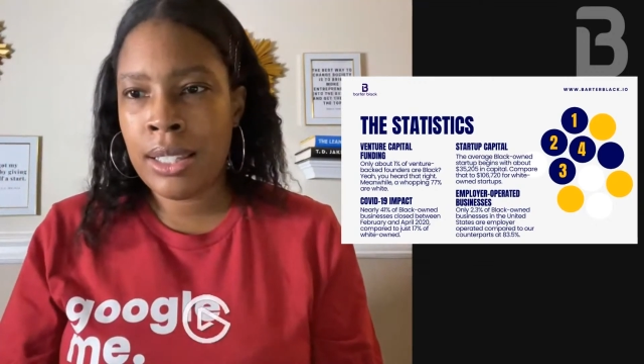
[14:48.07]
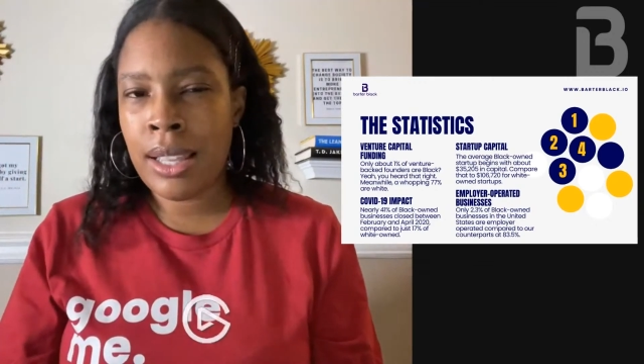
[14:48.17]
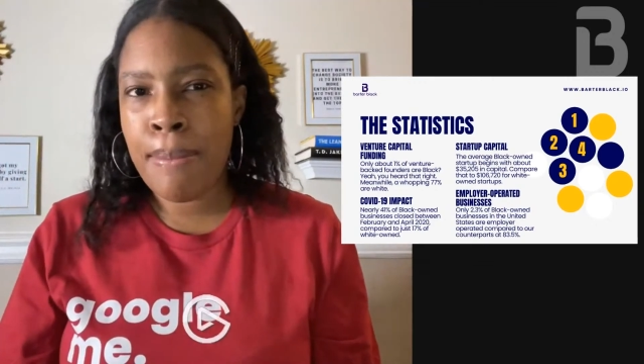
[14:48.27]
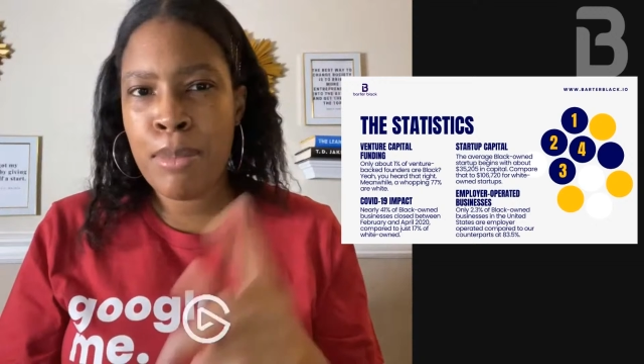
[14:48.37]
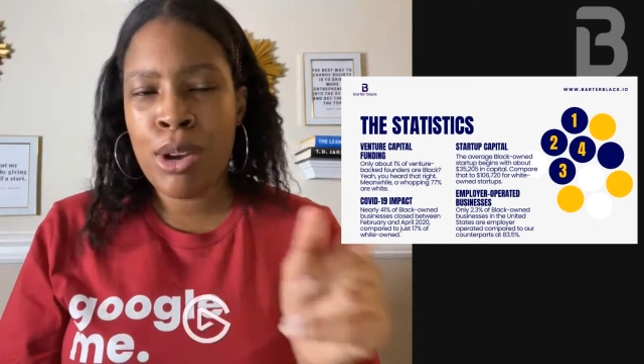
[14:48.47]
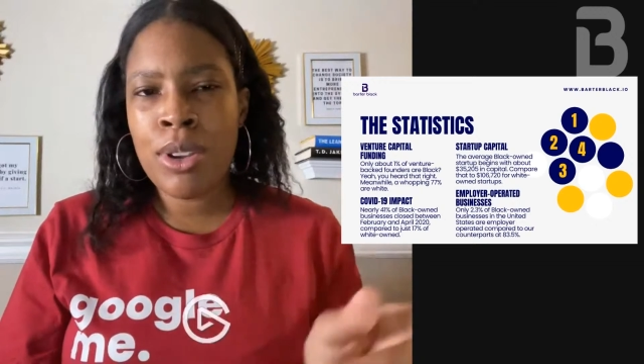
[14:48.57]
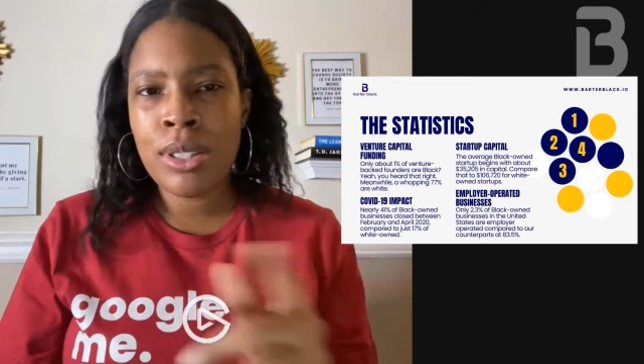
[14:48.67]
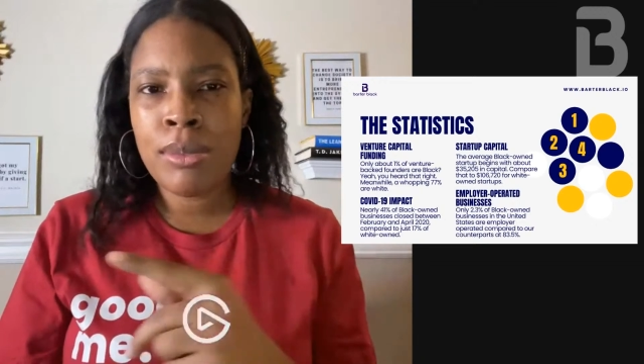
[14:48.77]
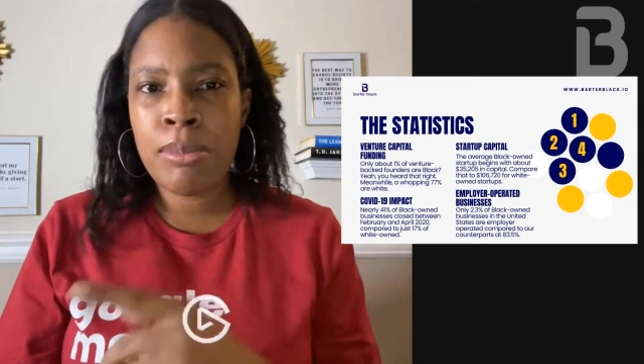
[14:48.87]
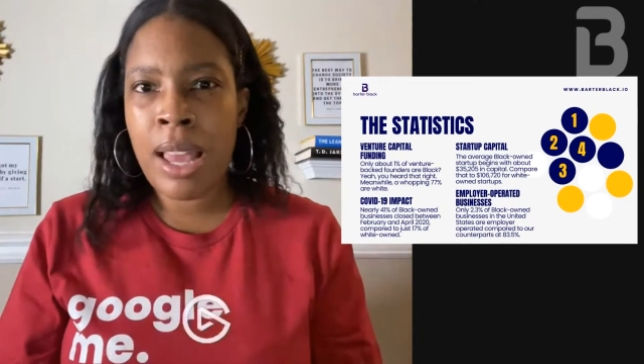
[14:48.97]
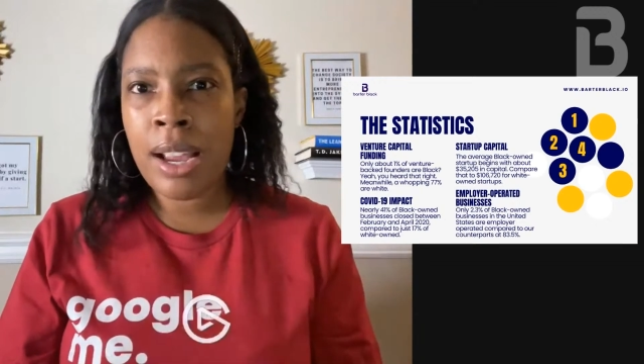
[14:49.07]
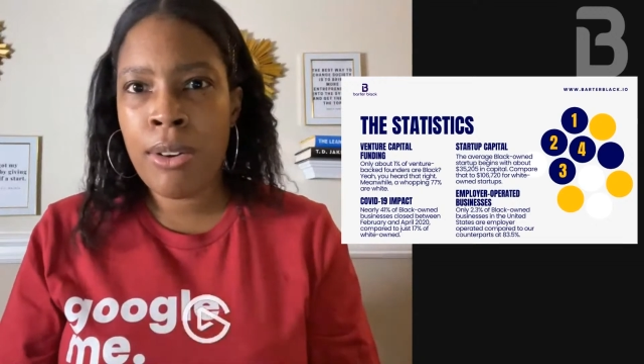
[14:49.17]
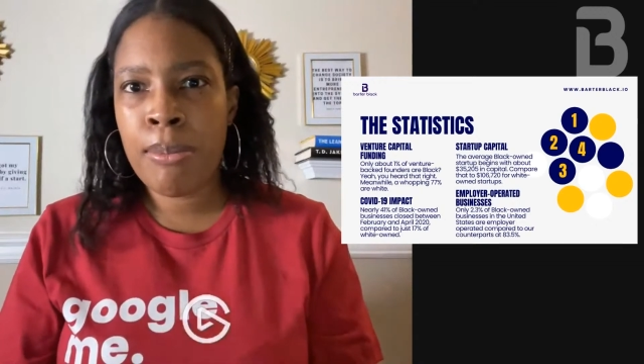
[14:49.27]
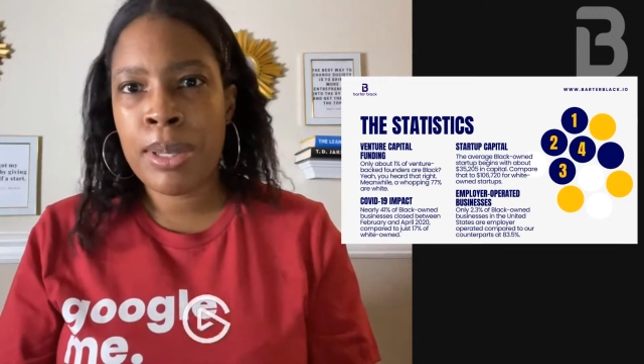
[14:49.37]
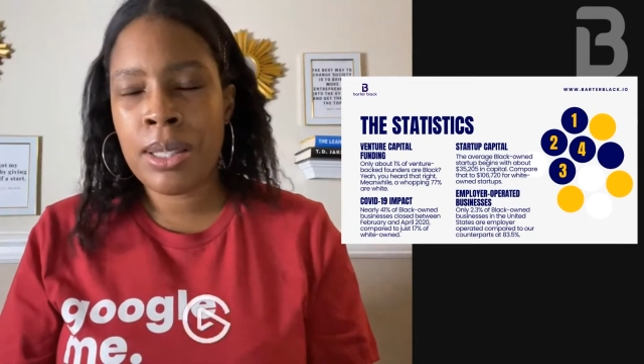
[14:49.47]
and millions of
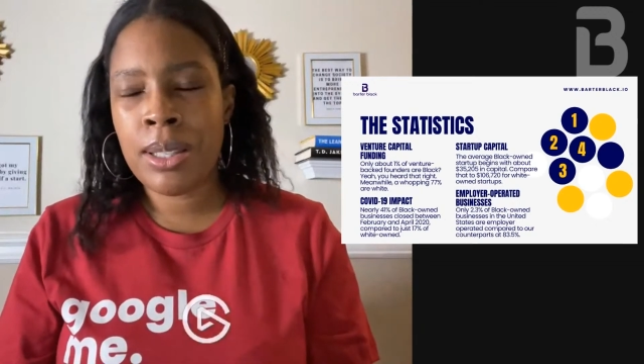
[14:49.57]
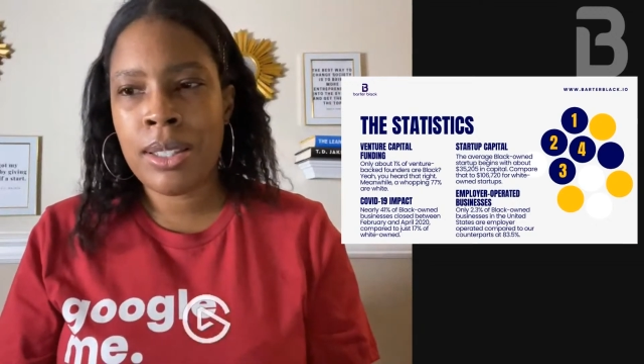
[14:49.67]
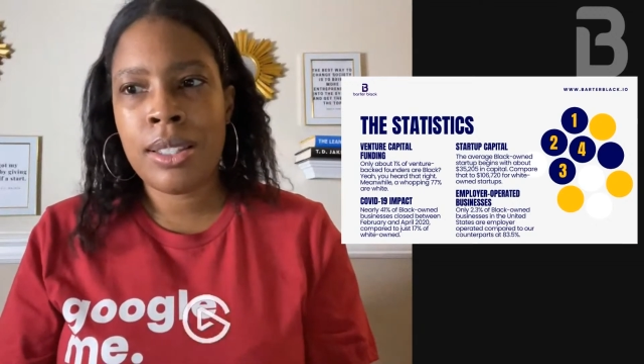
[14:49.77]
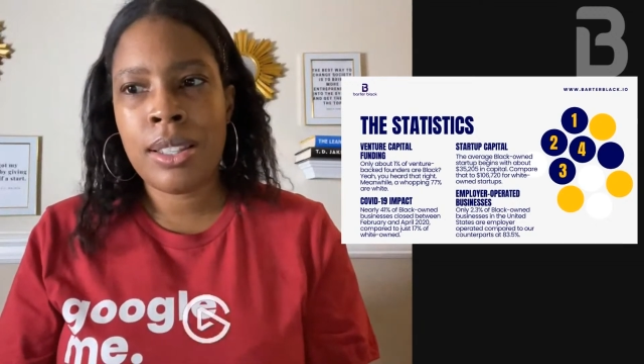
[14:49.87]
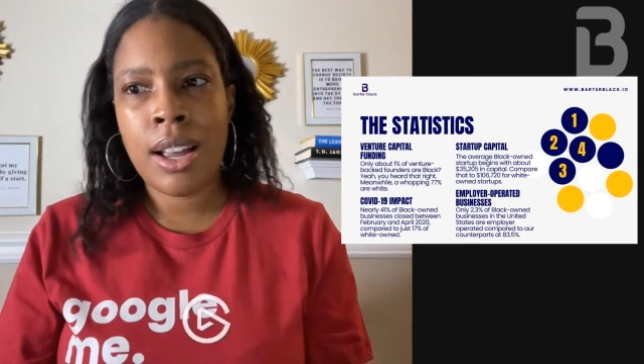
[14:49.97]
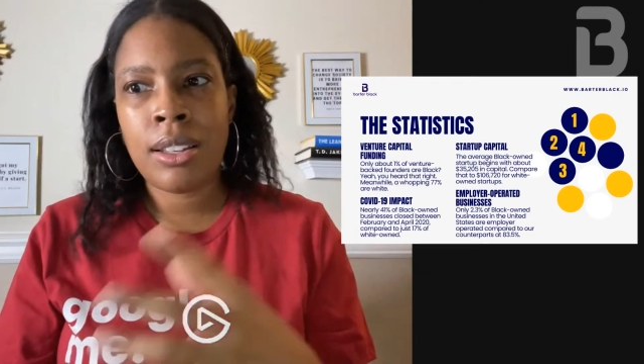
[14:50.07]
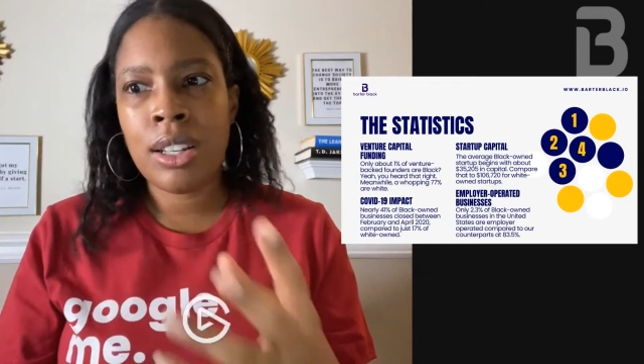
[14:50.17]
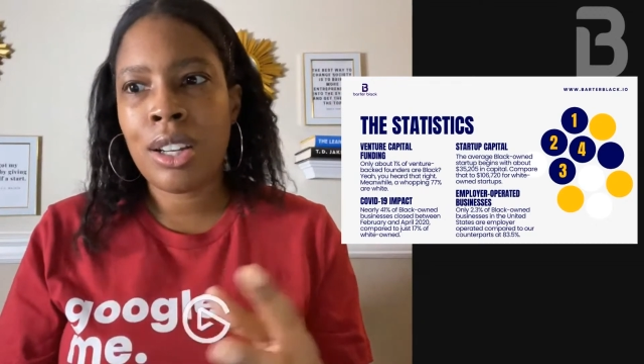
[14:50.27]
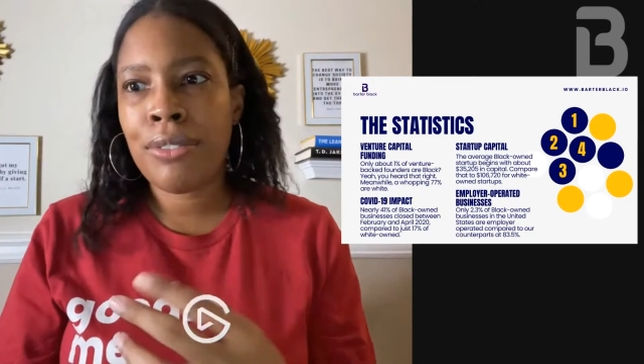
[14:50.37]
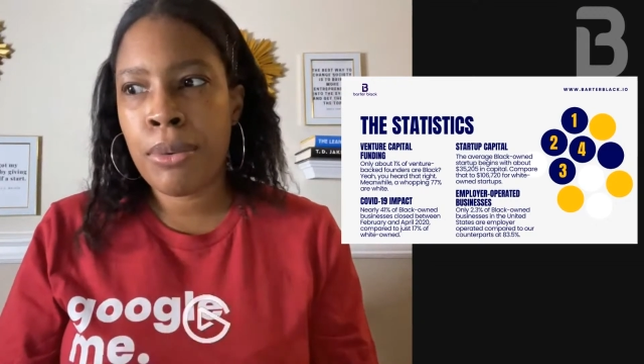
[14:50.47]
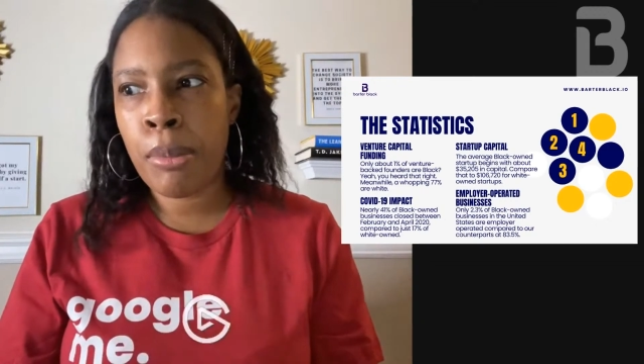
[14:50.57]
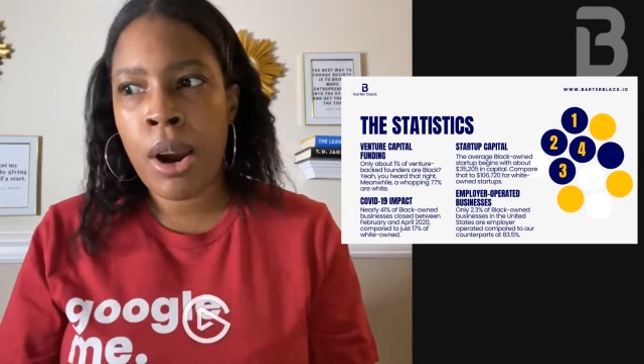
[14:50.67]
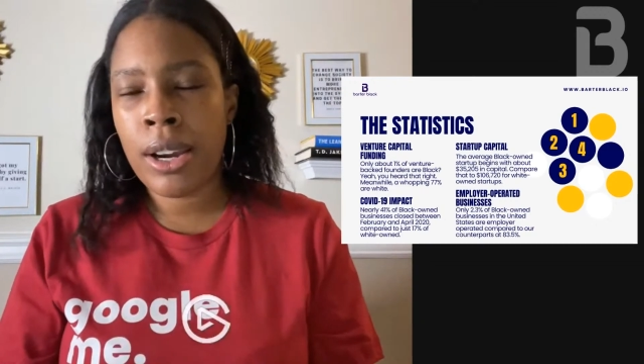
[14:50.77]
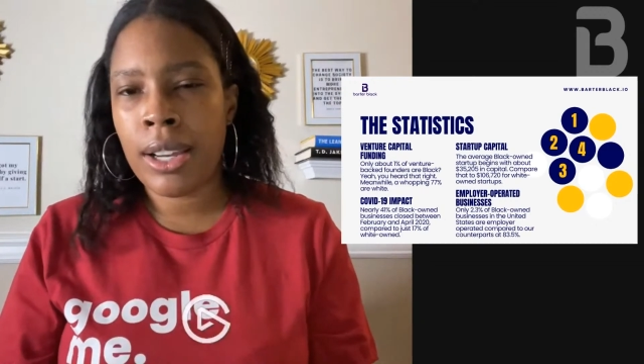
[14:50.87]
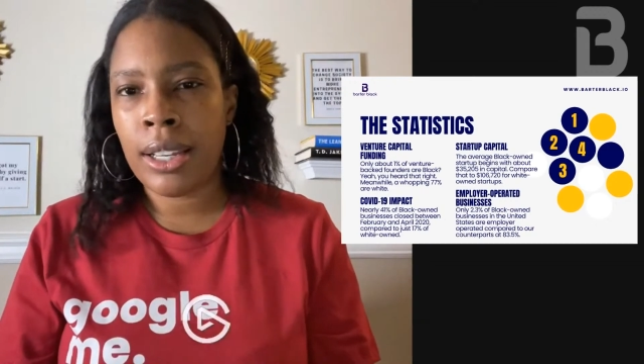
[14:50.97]
Black-owned businesses are looking for
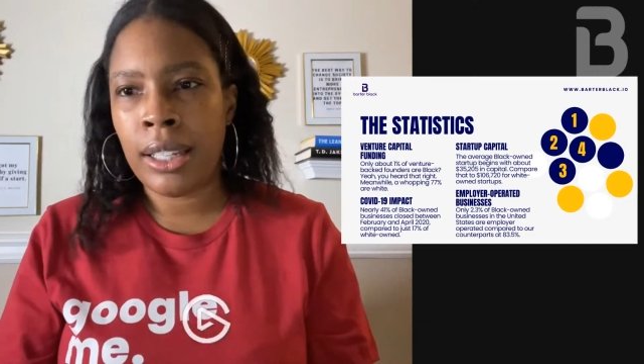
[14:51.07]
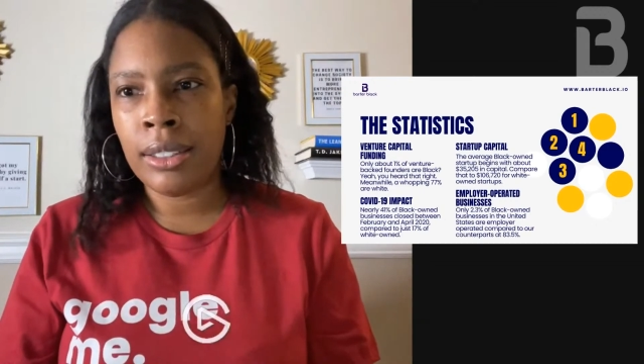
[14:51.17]
marketing.